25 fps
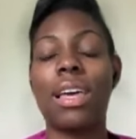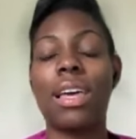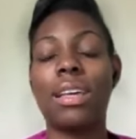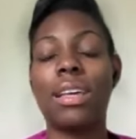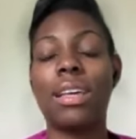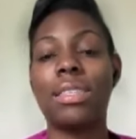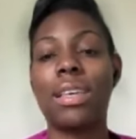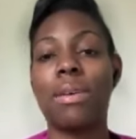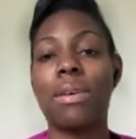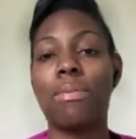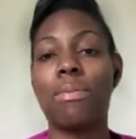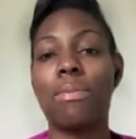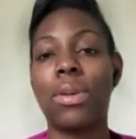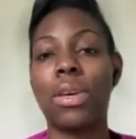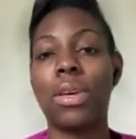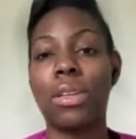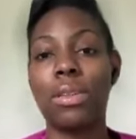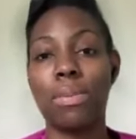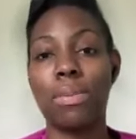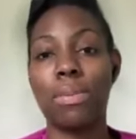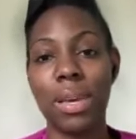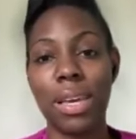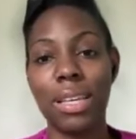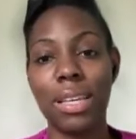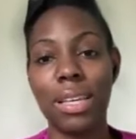let's
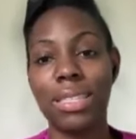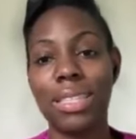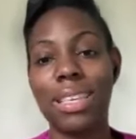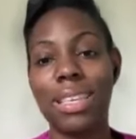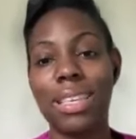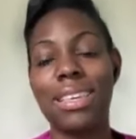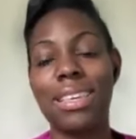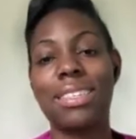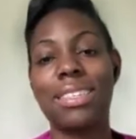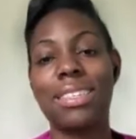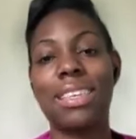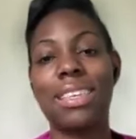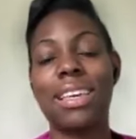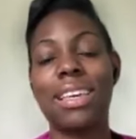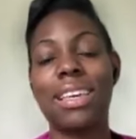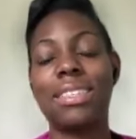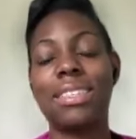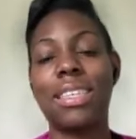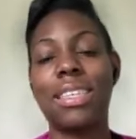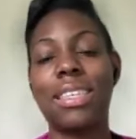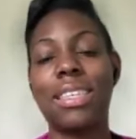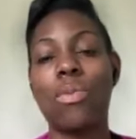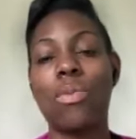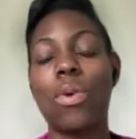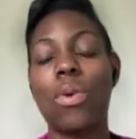unpeel the pieces
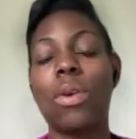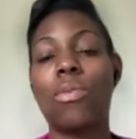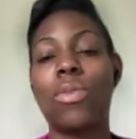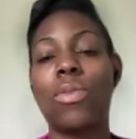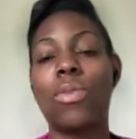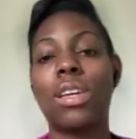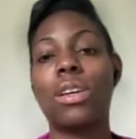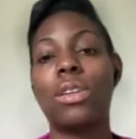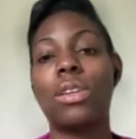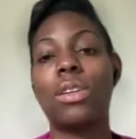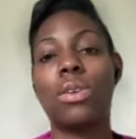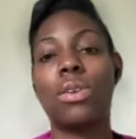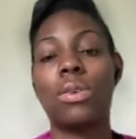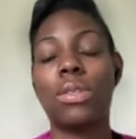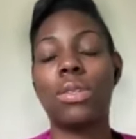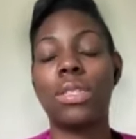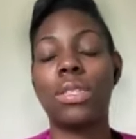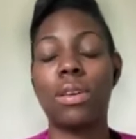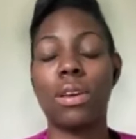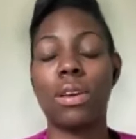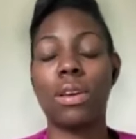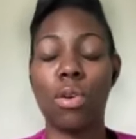and see what we can do